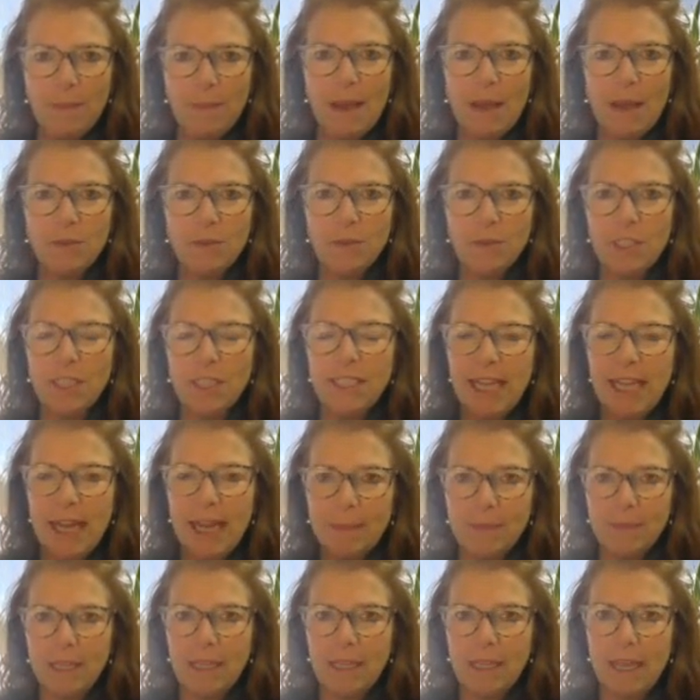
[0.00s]
mouse to
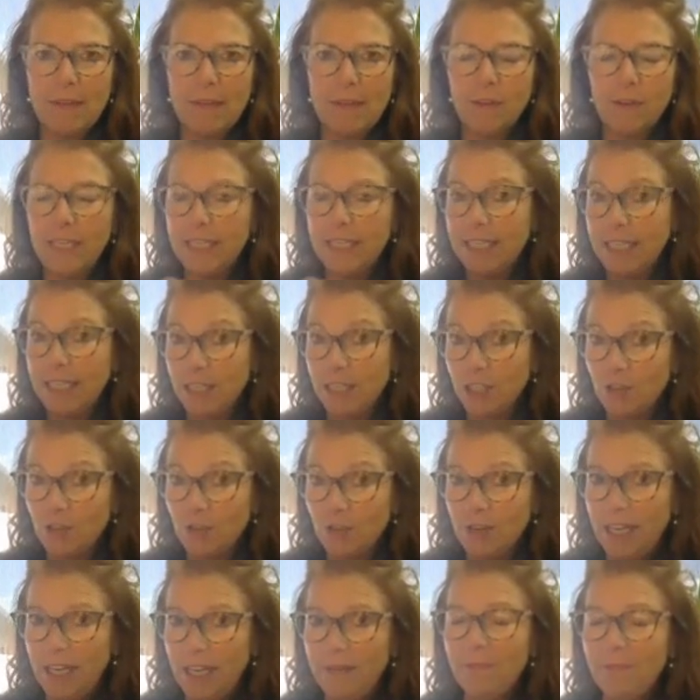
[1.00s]
tap the lever and he'd get a
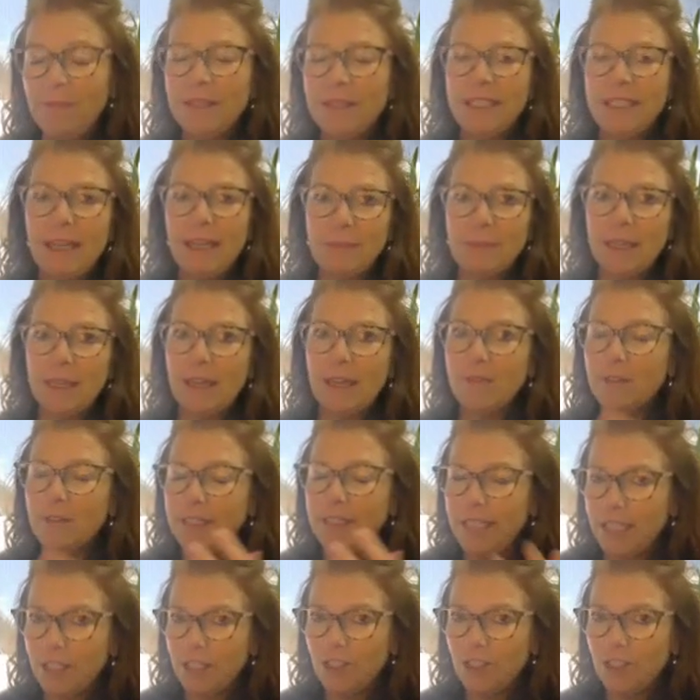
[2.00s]
treat? Tap the lever
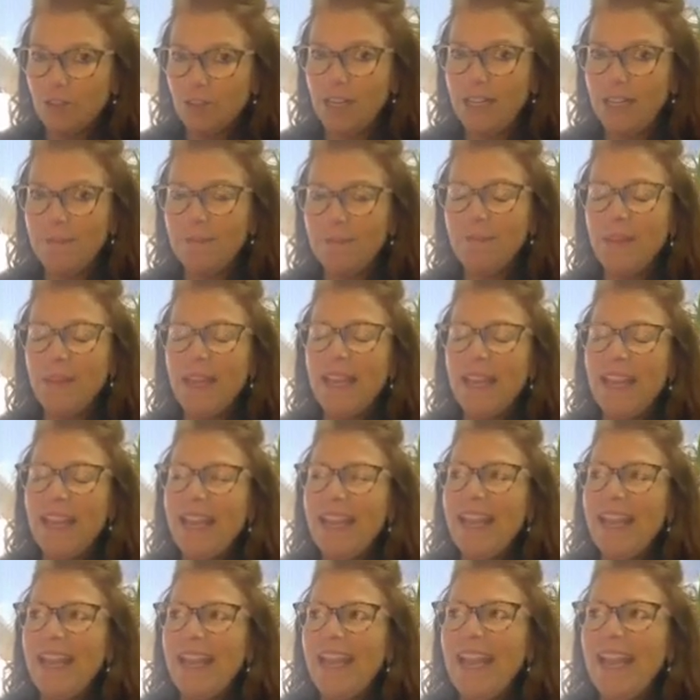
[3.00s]
and get a treat.
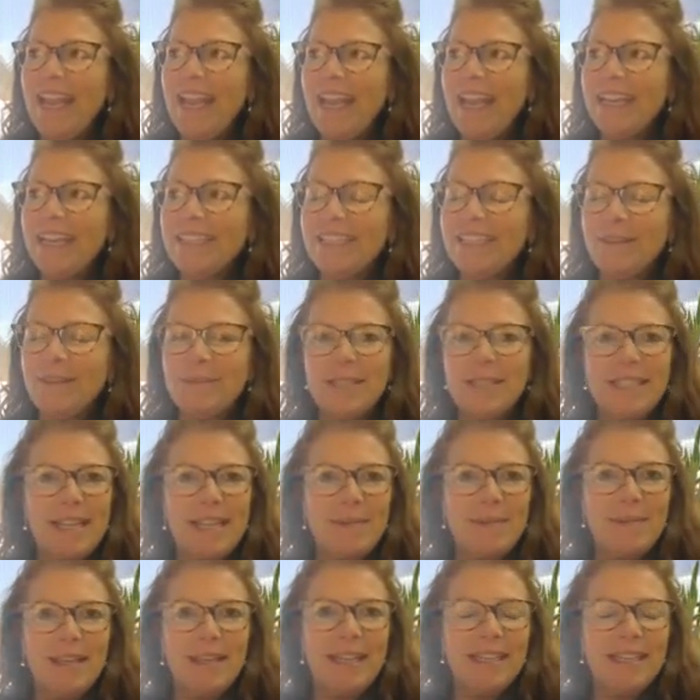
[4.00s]
And the
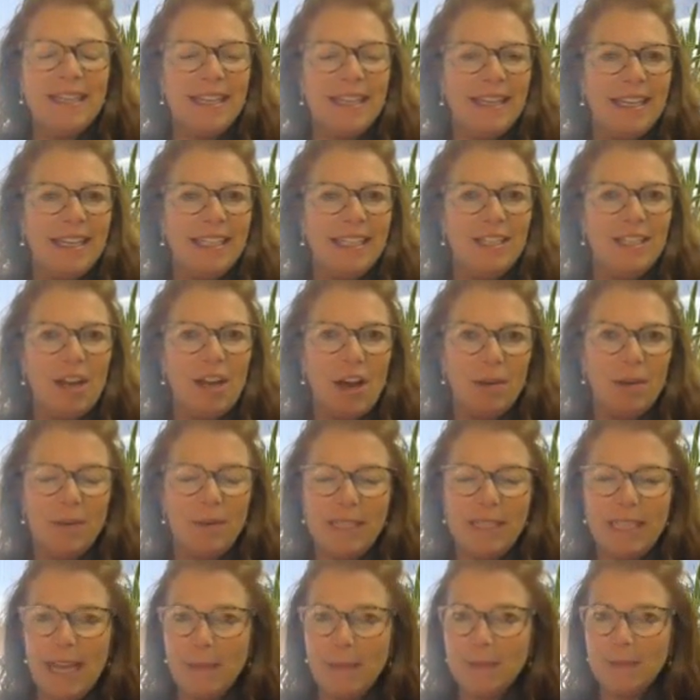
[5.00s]
same thing, then they taught him
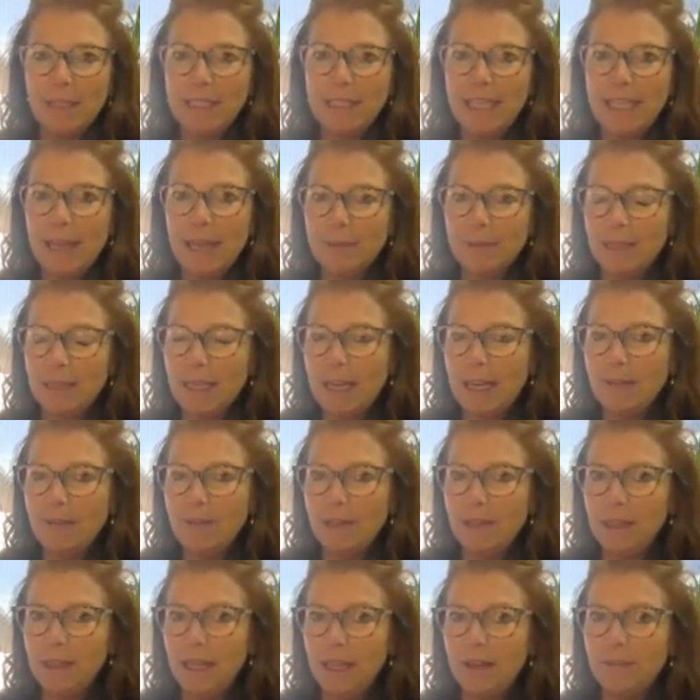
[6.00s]
he tap the
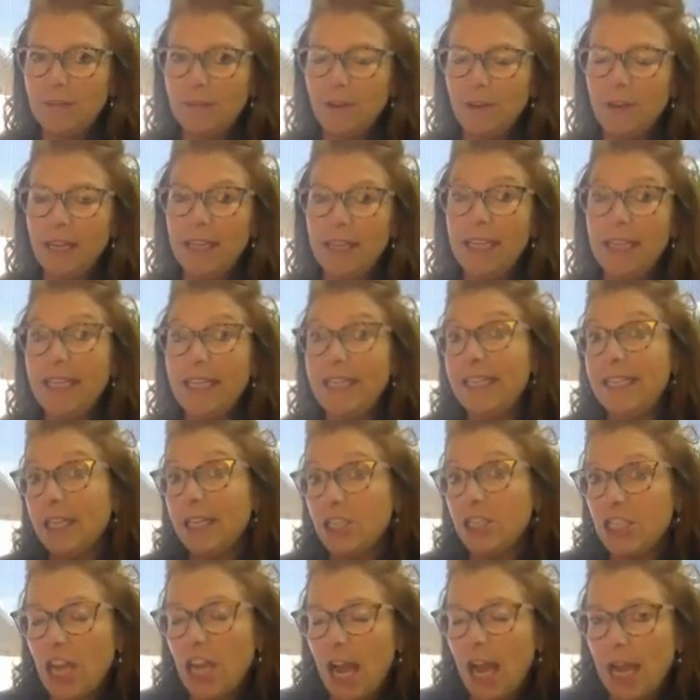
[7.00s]
lever and then he'd get a
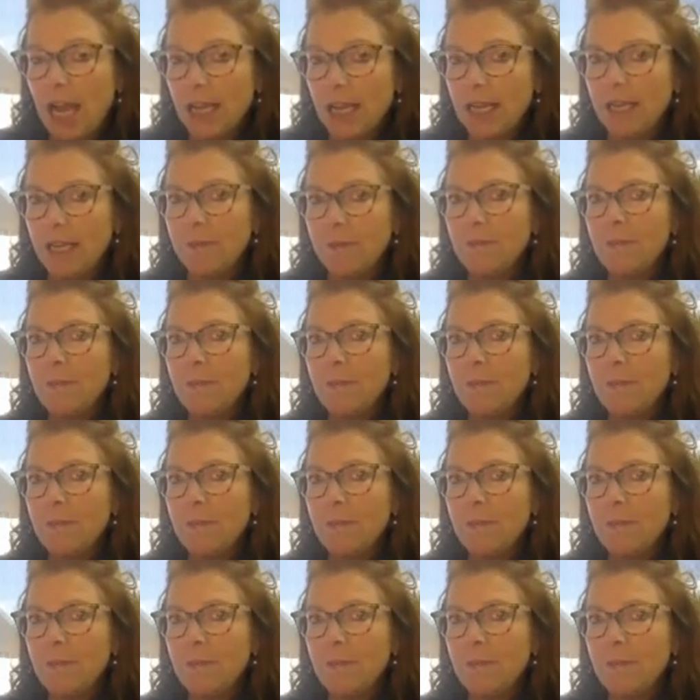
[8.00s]
shock.